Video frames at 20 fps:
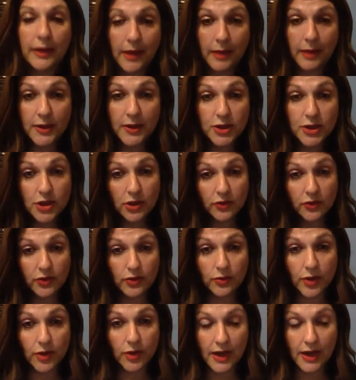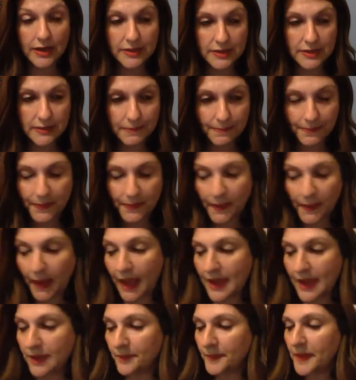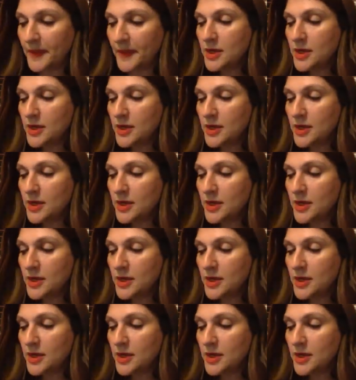keeping children organized. Okay.